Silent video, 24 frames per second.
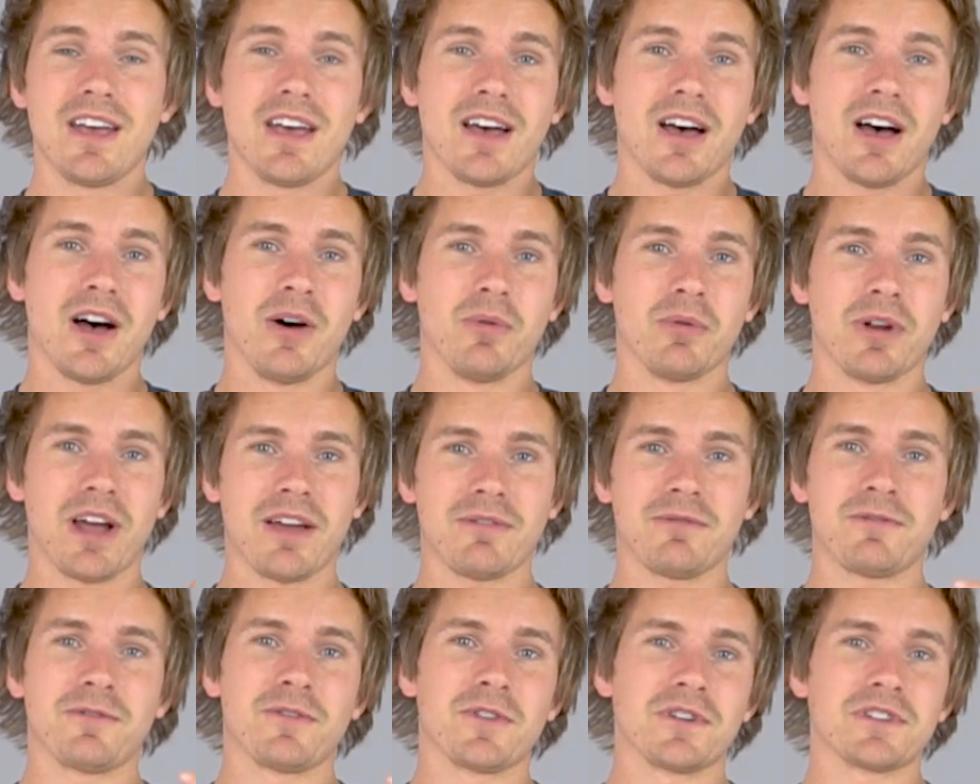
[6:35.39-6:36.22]
When I
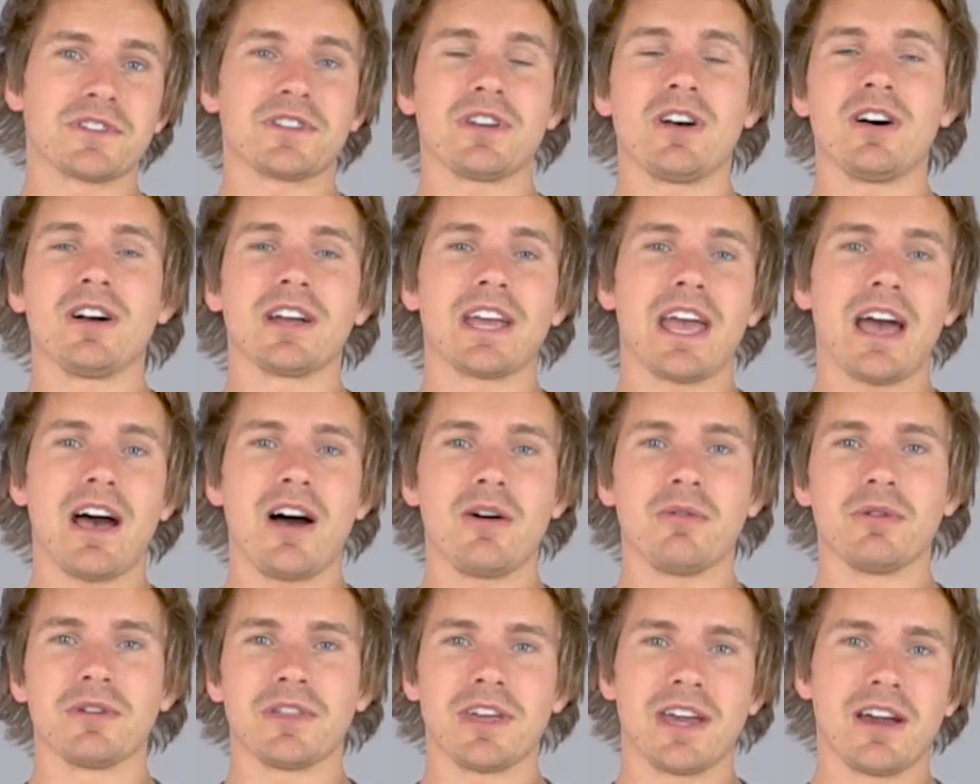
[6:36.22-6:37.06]
first hung
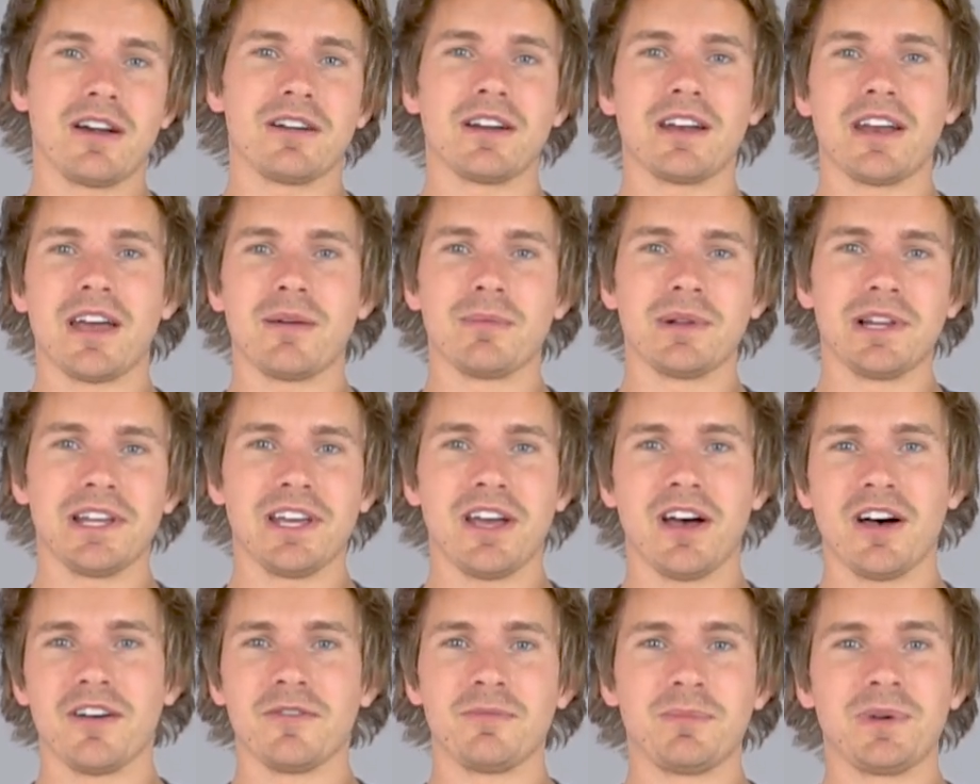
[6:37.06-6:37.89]
out with Aaron and
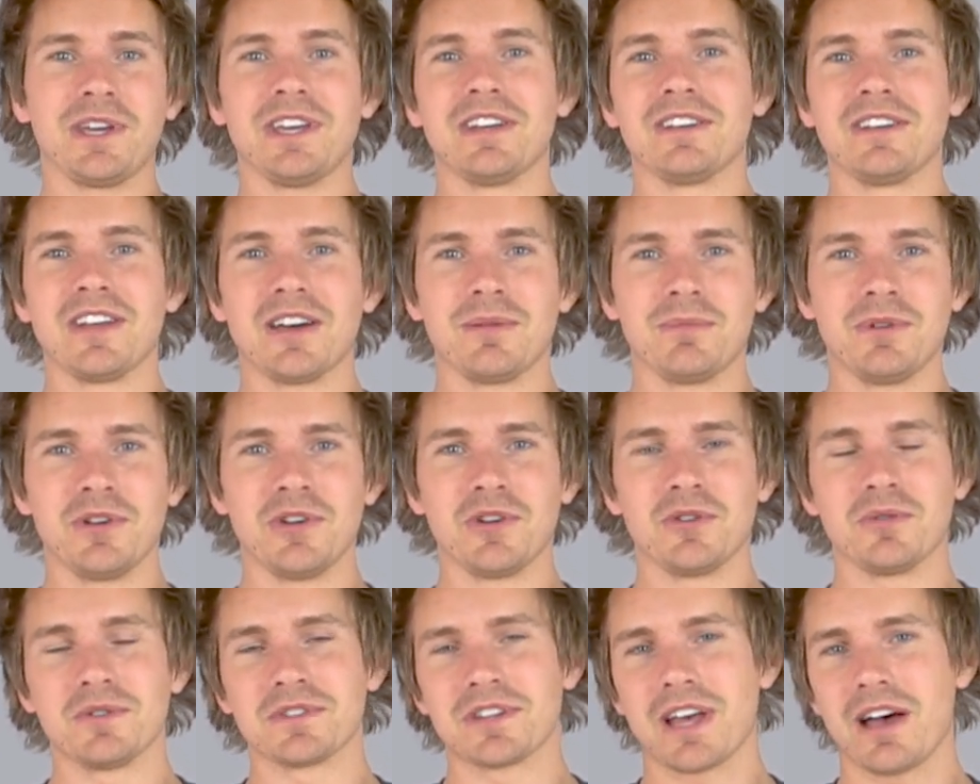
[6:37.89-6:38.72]
Emily of PNW,
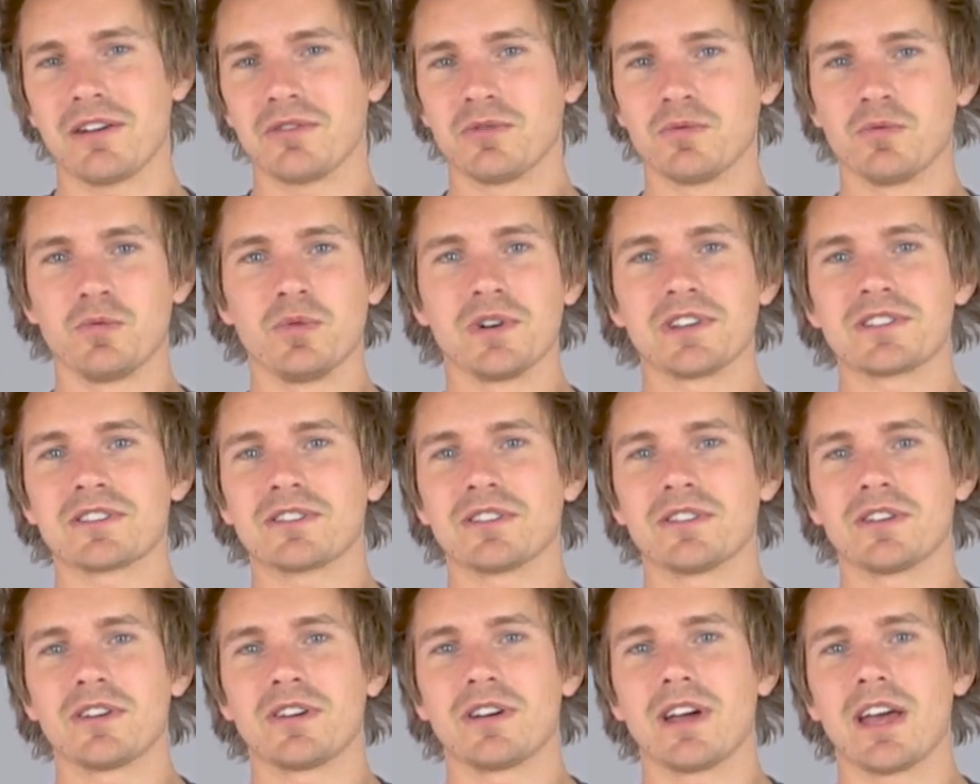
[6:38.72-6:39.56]
it was out in
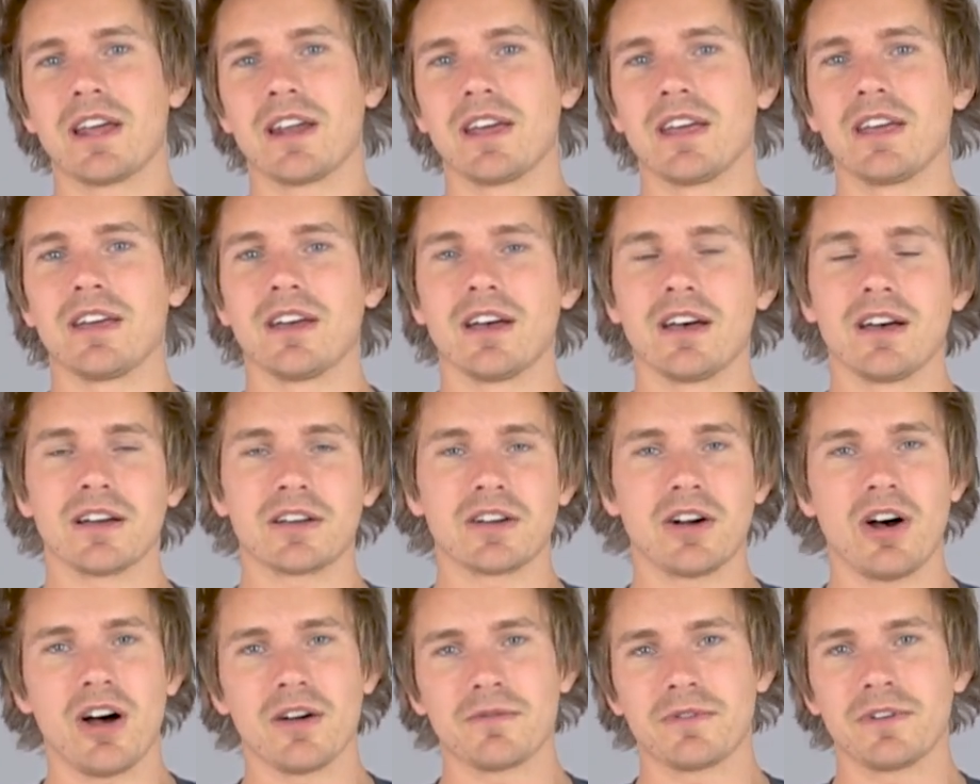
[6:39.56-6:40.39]
Whistler at a
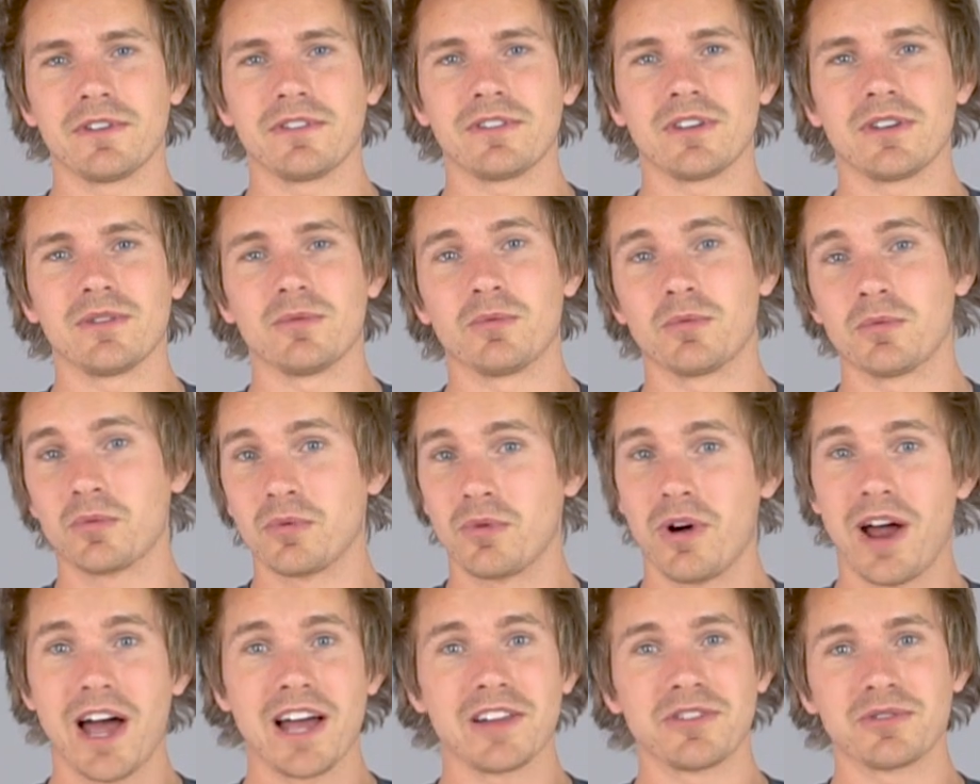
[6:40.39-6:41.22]
conference and
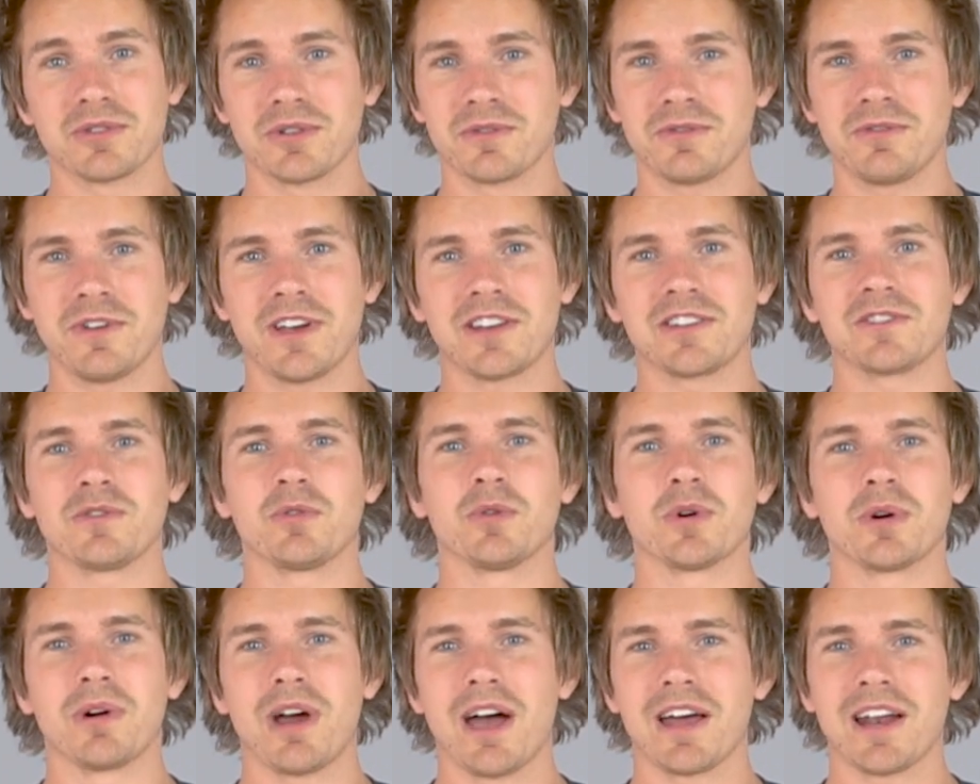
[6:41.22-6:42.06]
ride sort of
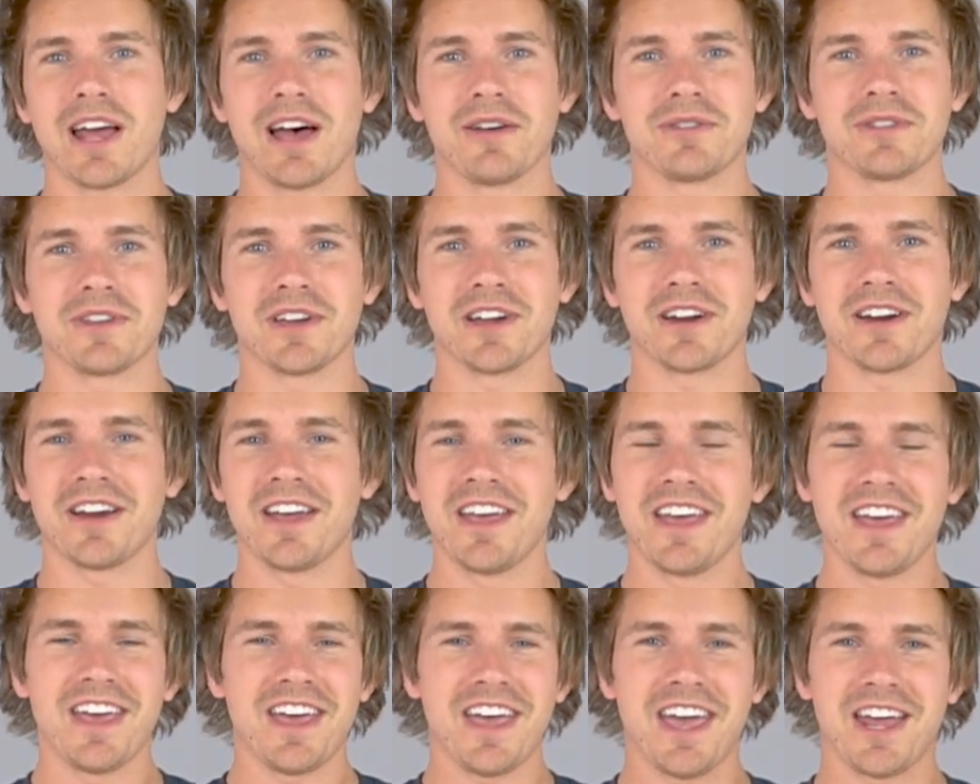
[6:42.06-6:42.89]
festival we were at out there,
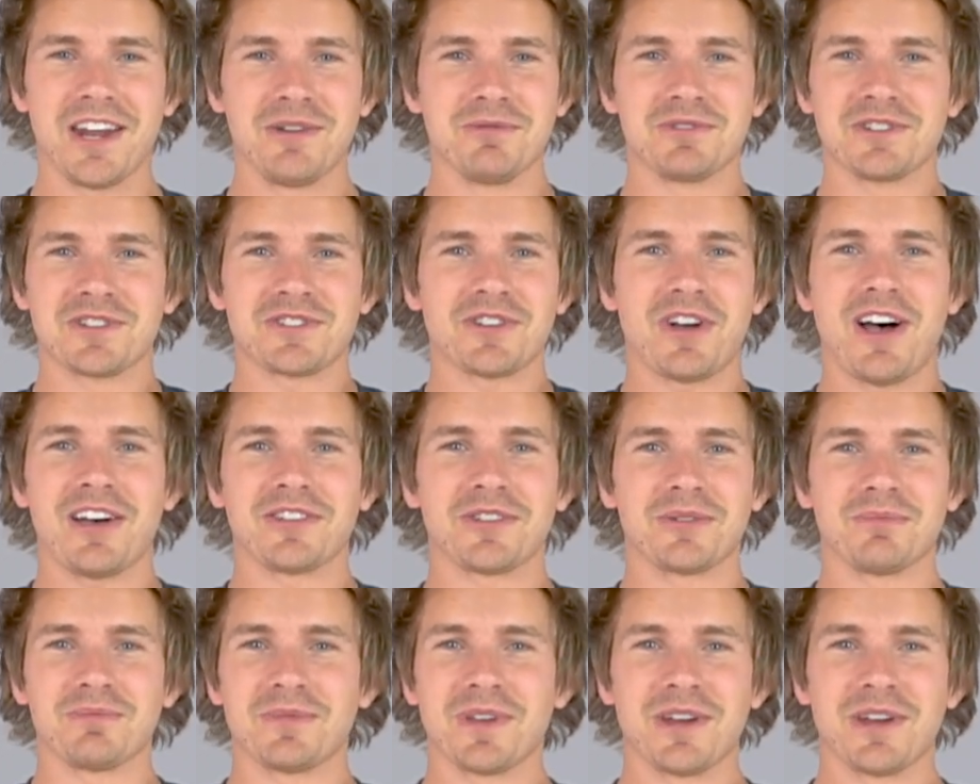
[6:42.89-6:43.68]
and it was just awesome.